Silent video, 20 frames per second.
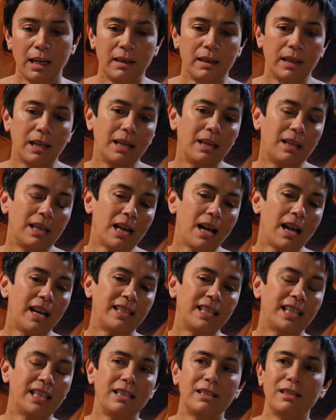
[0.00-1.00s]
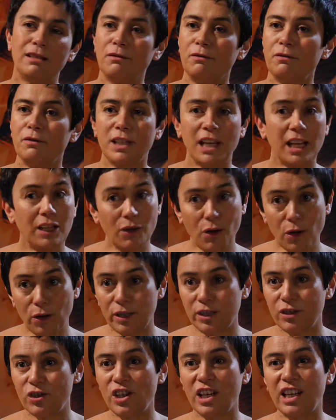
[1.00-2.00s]
they're the ideas of
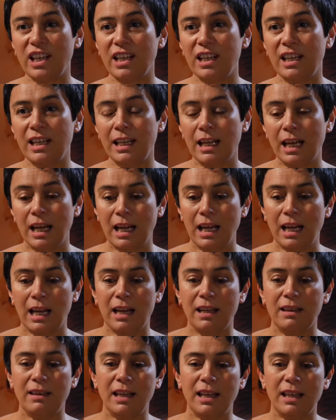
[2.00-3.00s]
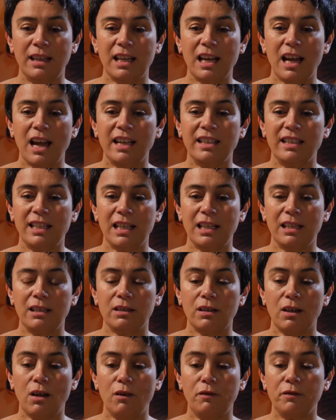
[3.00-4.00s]
technology, they're the
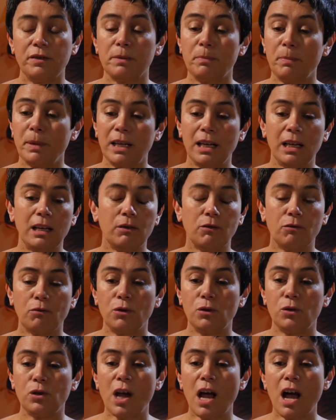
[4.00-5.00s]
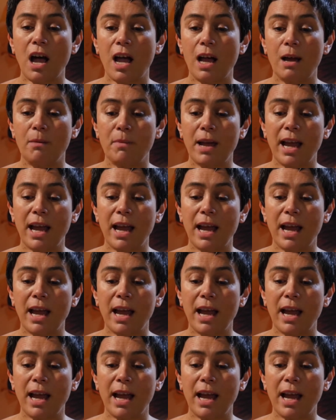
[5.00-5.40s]
ideas of speaking through time.